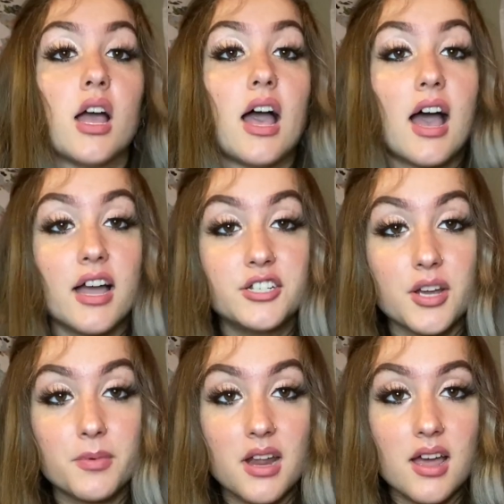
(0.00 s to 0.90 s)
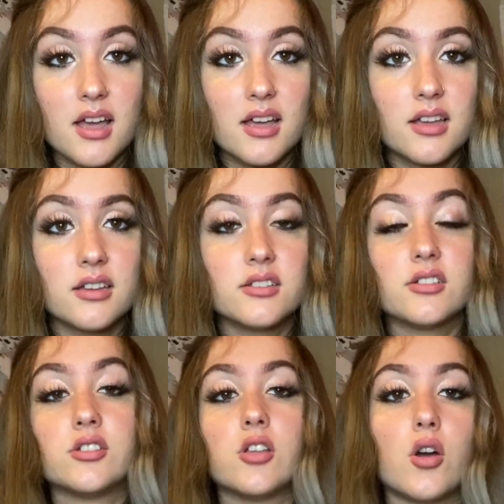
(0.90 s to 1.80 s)
Hi, Geminis.
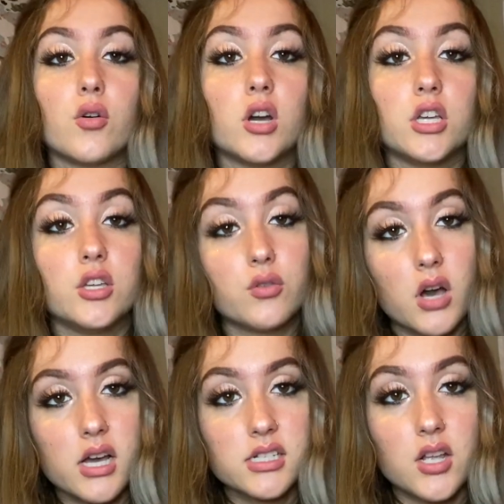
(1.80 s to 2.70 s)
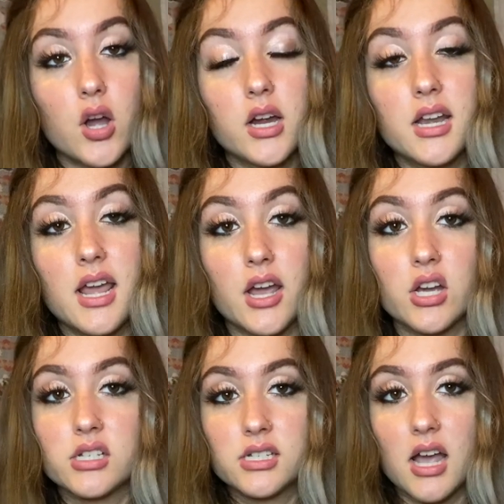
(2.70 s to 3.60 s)
So you guys are an
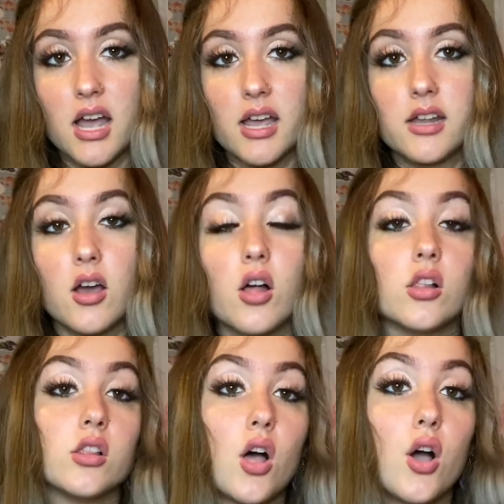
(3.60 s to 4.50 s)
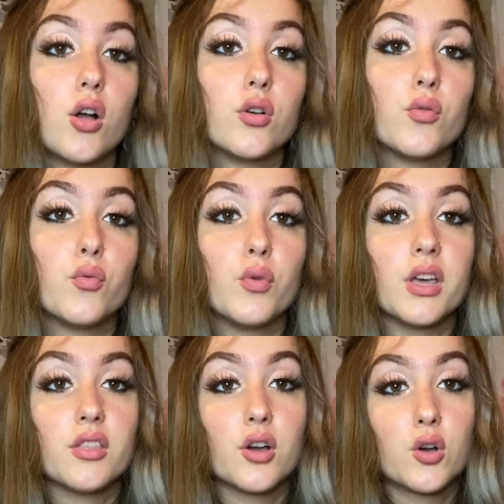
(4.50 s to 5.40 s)
air sign along
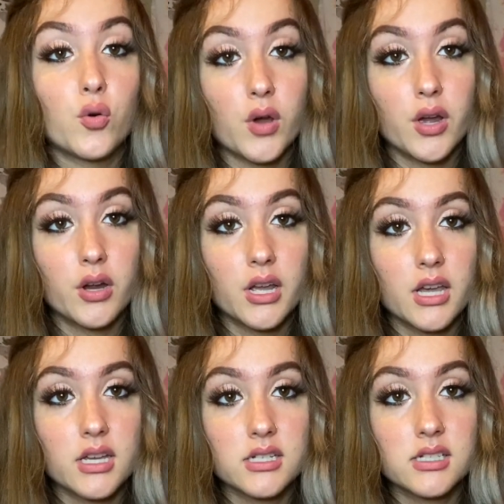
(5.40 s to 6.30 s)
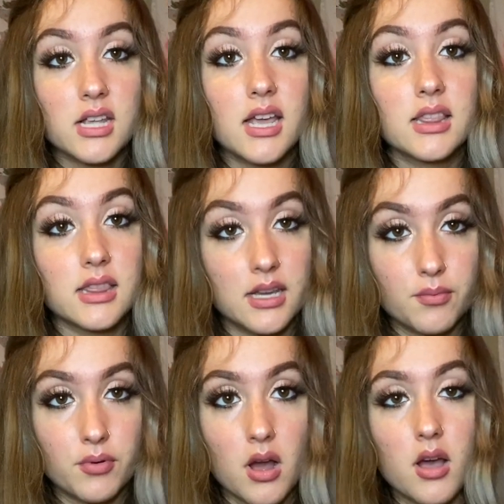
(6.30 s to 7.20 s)
with Aquarius and
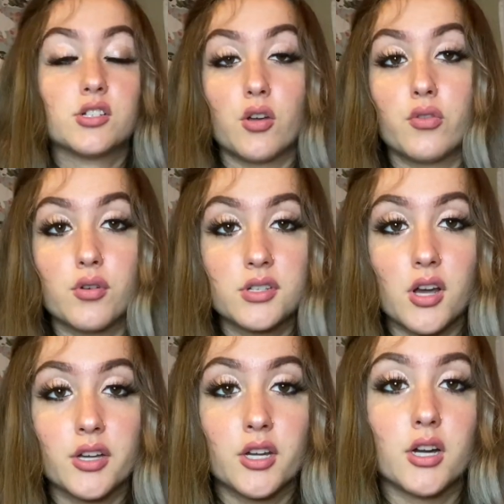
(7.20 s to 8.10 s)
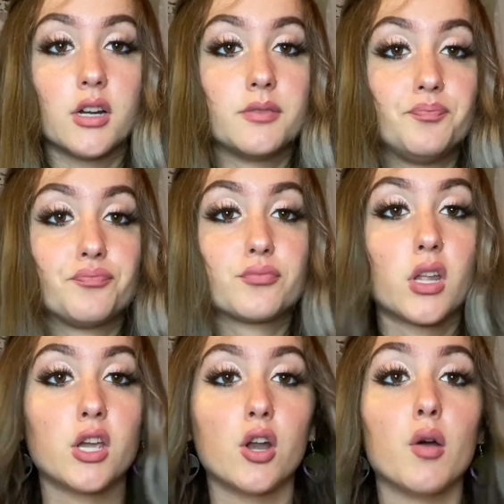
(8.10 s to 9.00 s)
Libra. So those are your,
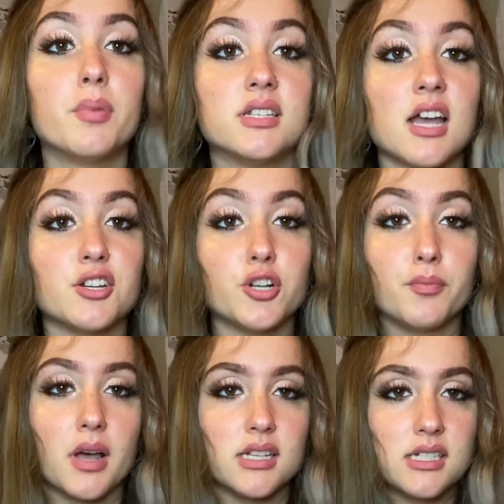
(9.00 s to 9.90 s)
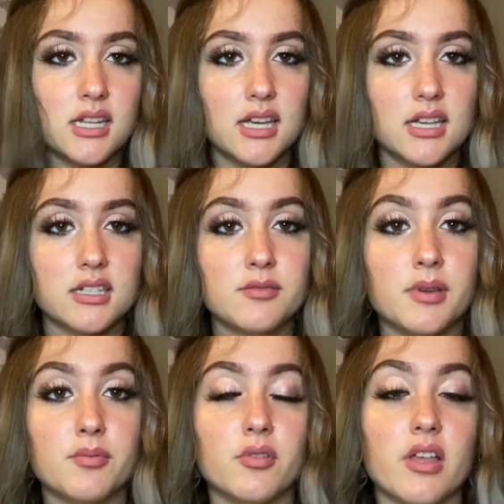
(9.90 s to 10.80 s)
you know, potential besties,
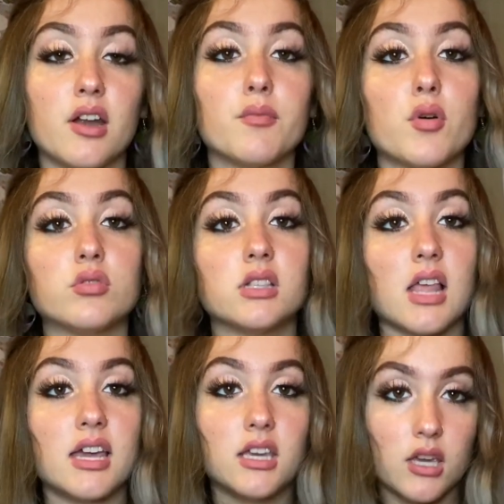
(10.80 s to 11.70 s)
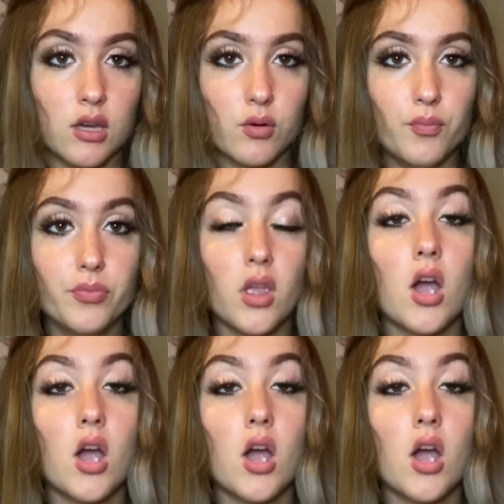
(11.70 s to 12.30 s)
people that are most like you.